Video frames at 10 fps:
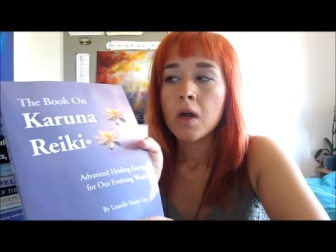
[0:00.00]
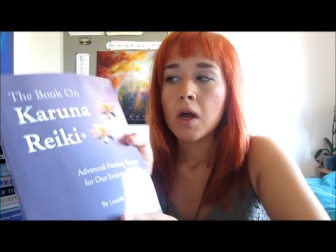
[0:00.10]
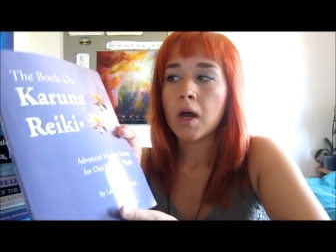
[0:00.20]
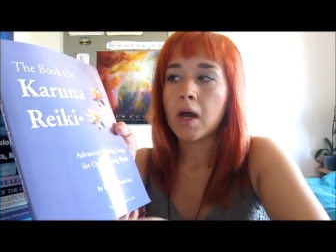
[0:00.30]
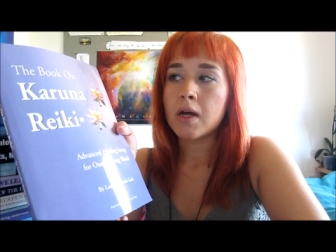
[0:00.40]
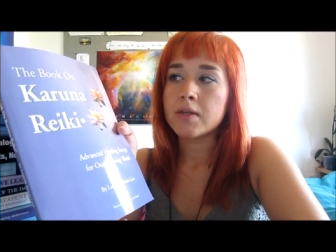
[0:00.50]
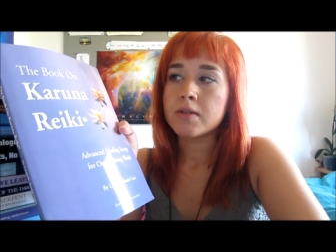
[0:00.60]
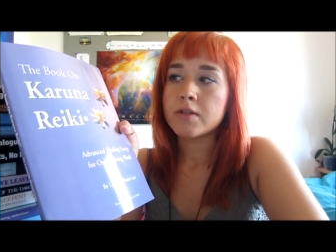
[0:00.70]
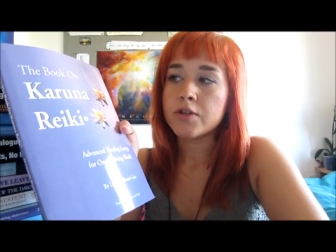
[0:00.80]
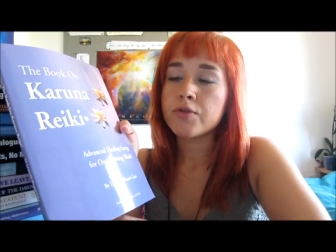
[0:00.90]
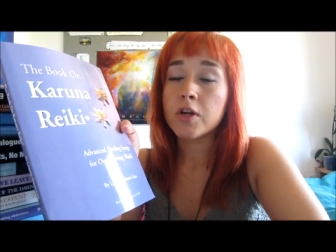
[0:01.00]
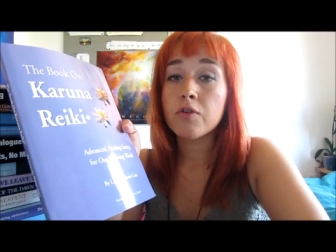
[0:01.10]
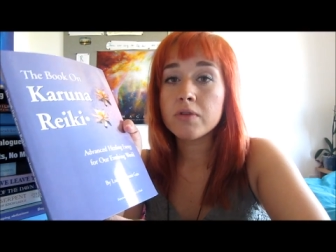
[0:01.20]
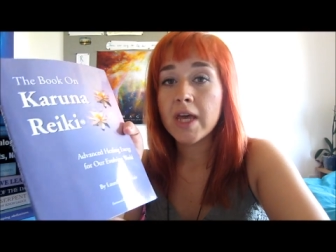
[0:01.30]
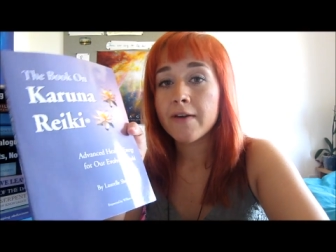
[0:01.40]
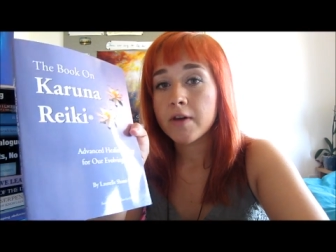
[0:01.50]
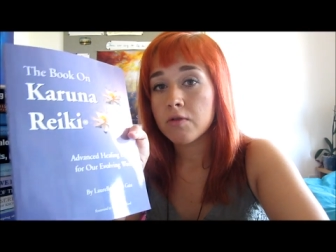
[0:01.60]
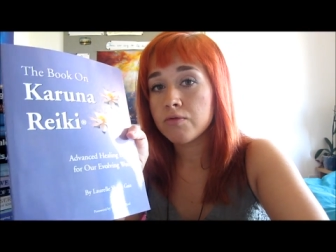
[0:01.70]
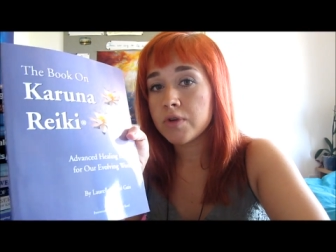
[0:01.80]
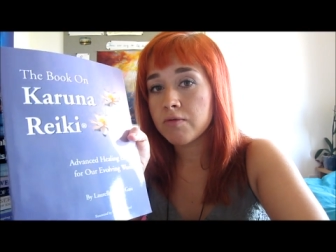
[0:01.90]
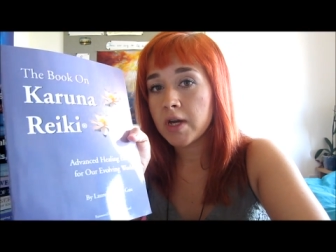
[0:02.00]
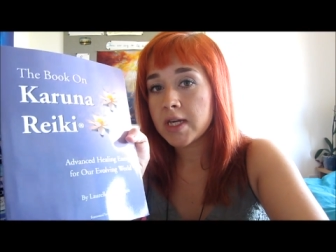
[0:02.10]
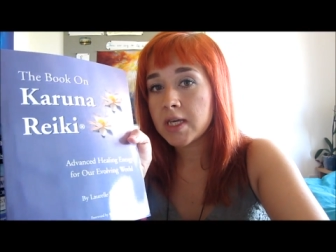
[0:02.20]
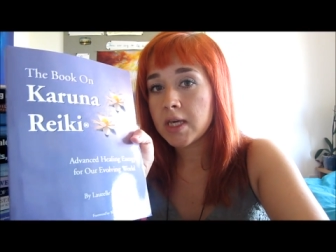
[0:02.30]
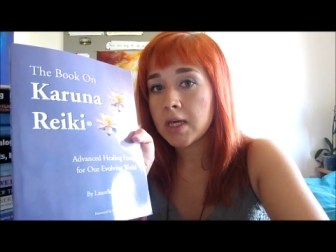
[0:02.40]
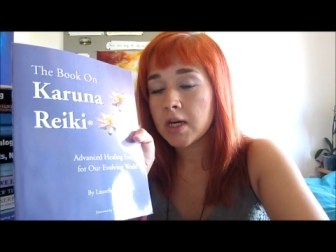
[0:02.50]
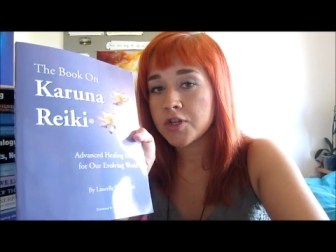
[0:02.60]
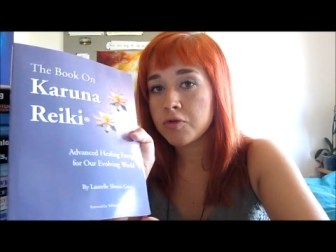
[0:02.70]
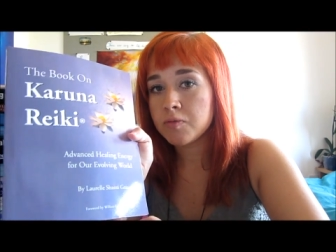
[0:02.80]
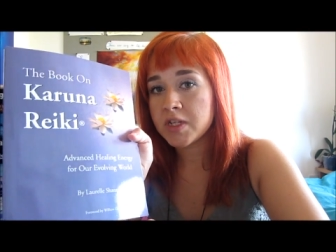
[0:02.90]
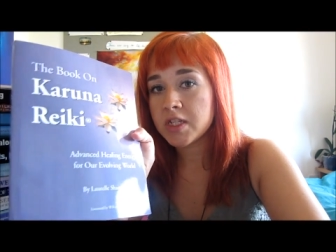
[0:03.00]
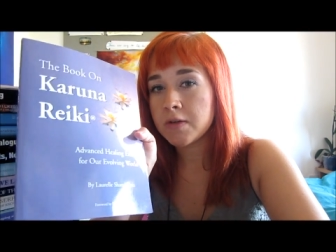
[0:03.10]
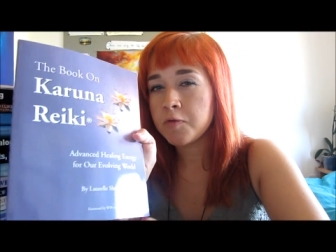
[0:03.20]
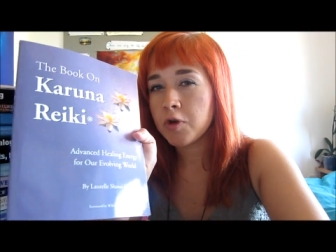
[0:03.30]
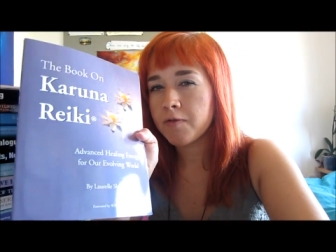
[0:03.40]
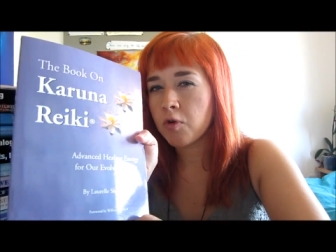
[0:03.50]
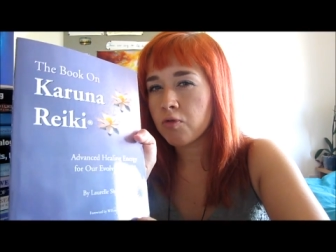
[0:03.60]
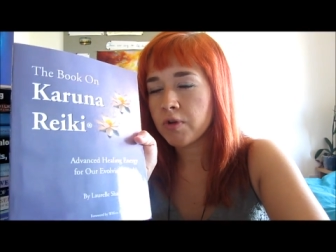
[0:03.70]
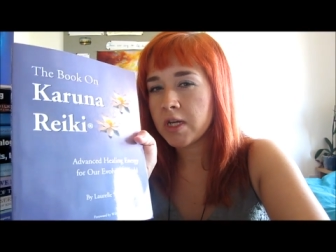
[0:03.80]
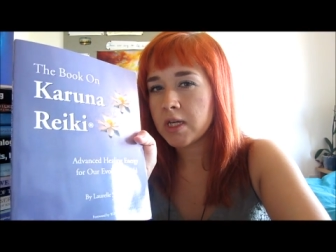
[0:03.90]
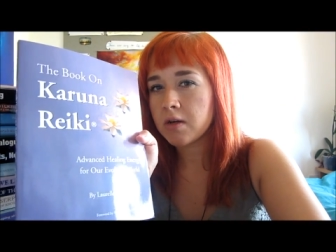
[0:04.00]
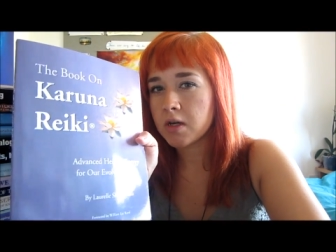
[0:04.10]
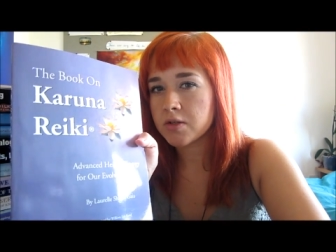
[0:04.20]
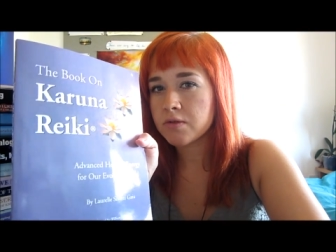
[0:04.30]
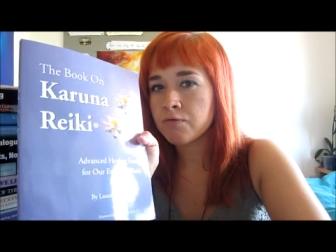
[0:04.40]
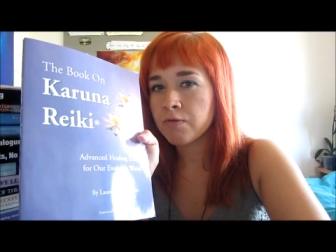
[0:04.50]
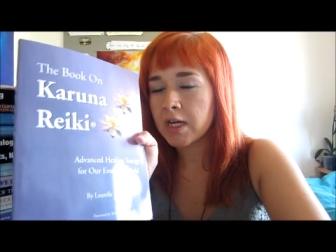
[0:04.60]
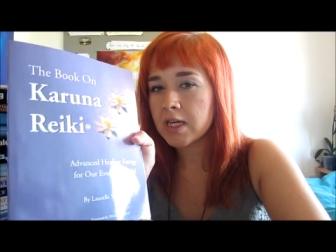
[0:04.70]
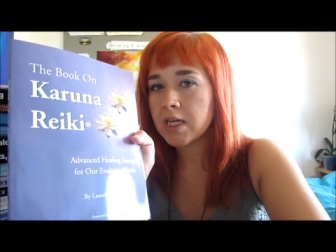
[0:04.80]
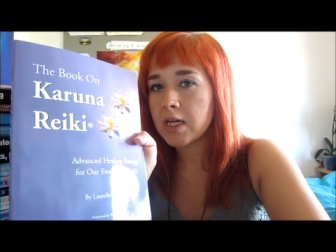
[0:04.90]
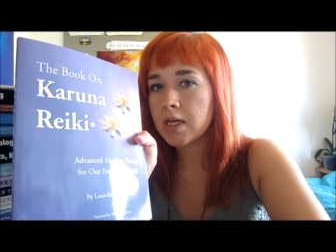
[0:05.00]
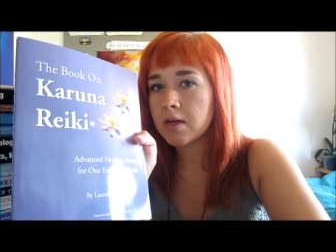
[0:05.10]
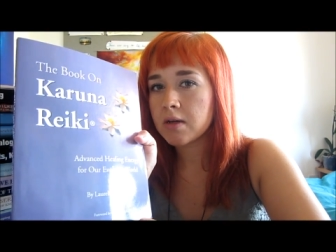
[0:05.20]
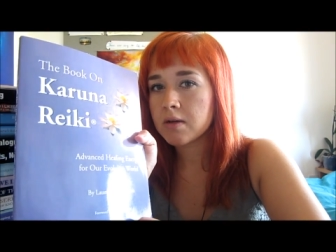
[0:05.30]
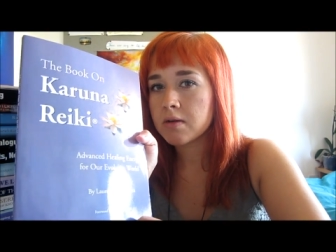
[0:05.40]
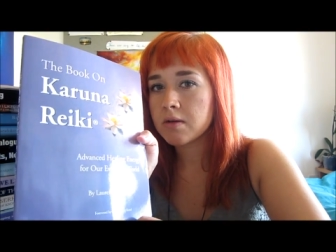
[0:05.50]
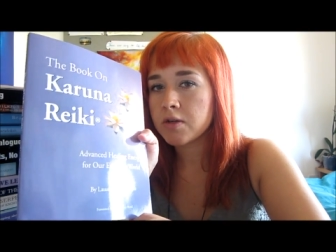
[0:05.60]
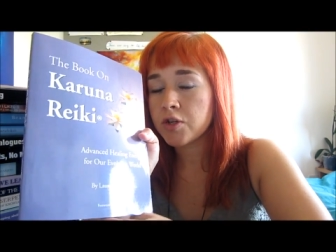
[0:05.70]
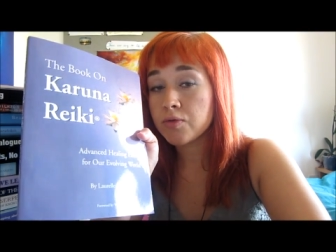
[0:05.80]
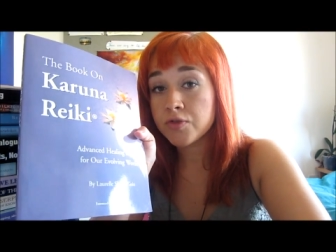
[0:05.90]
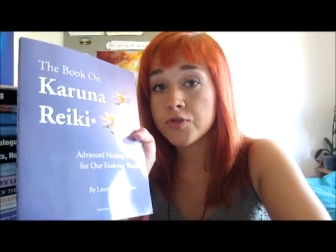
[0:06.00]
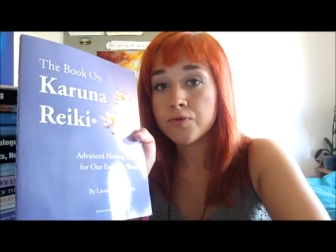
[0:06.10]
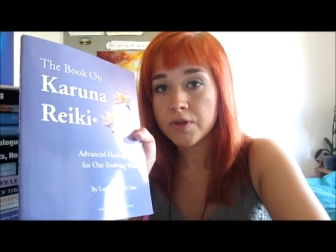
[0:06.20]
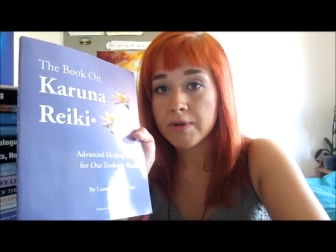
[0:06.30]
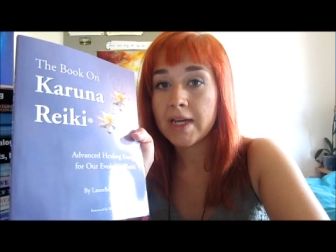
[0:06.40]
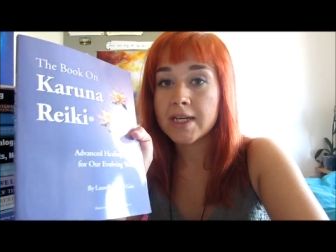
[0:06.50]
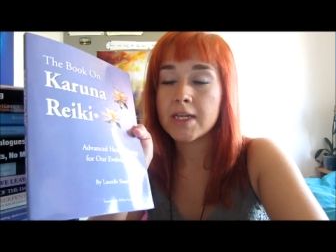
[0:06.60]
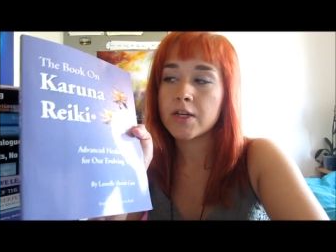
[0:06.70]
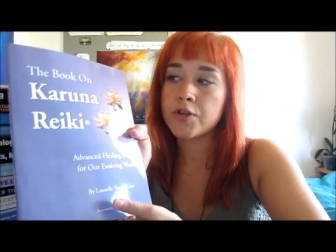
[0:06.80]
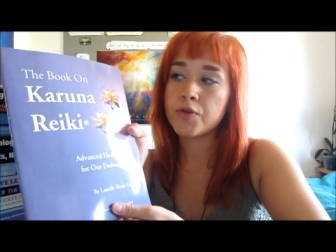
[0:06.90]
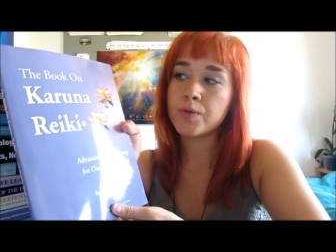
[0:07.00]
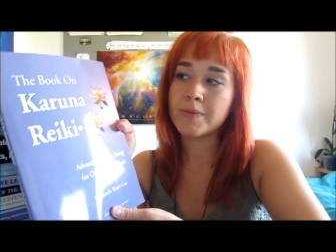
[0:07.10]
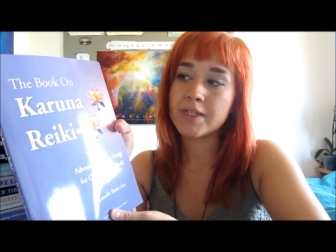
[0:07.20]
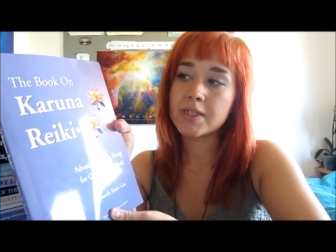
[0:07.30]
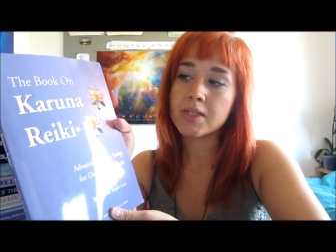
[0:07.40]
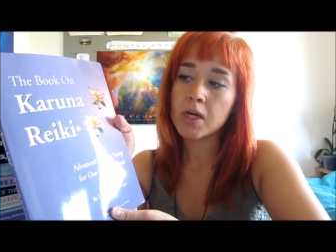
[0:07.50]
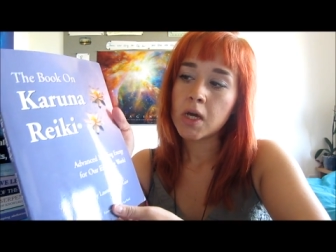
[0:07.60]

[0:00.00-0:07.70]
and you can only have Karuna Reiki attunement if you have already got Reiki, Usui Reiki attunements.